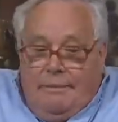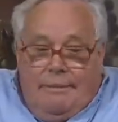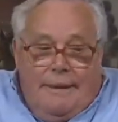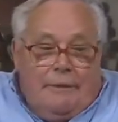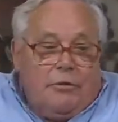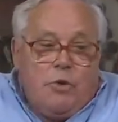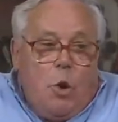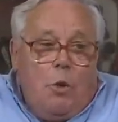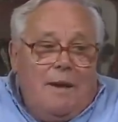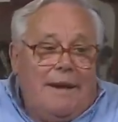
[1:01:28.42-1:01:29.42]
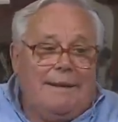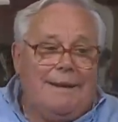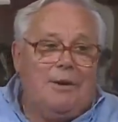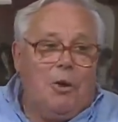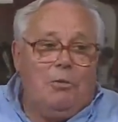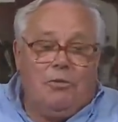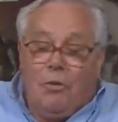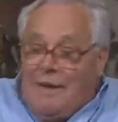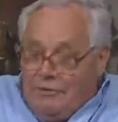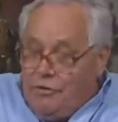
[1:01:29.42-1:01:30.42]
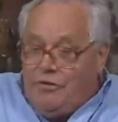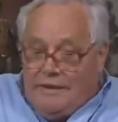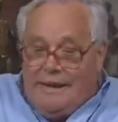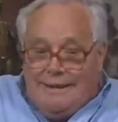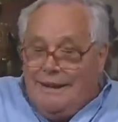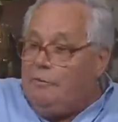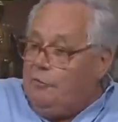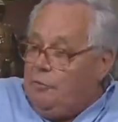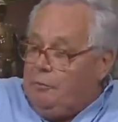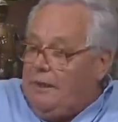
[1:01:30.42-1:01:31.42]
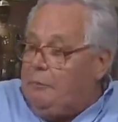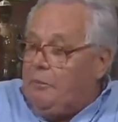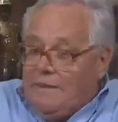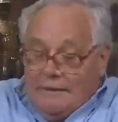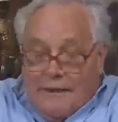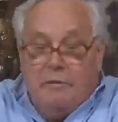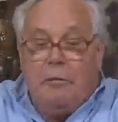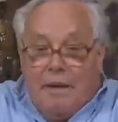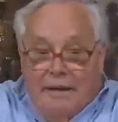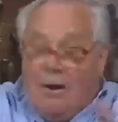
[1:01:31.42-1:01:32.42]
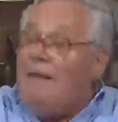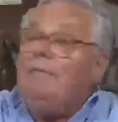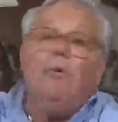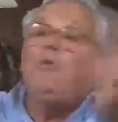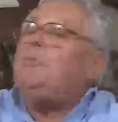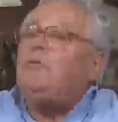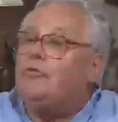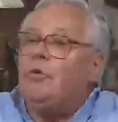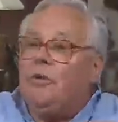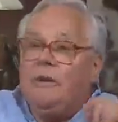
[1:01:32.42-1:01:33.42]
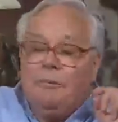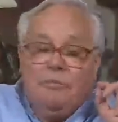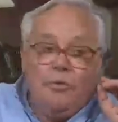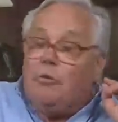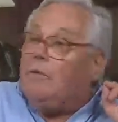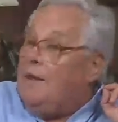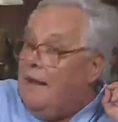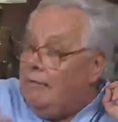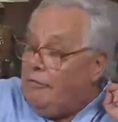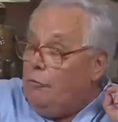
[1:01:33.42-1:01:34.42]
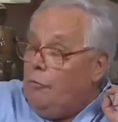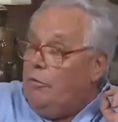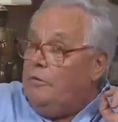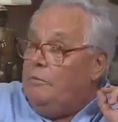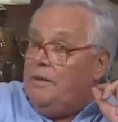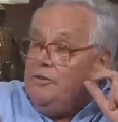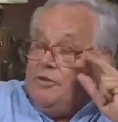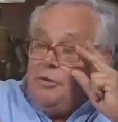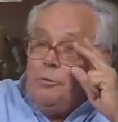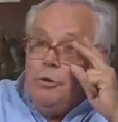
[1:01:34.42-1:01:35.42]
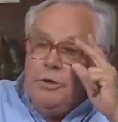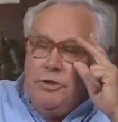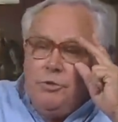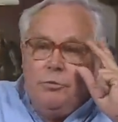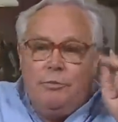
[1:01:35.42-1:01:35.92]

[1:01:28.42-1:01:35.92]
it was wrong, but I didn't know it was wrong. I just did that for people that gave me my car. I told them the story, not ever mention the word Jew.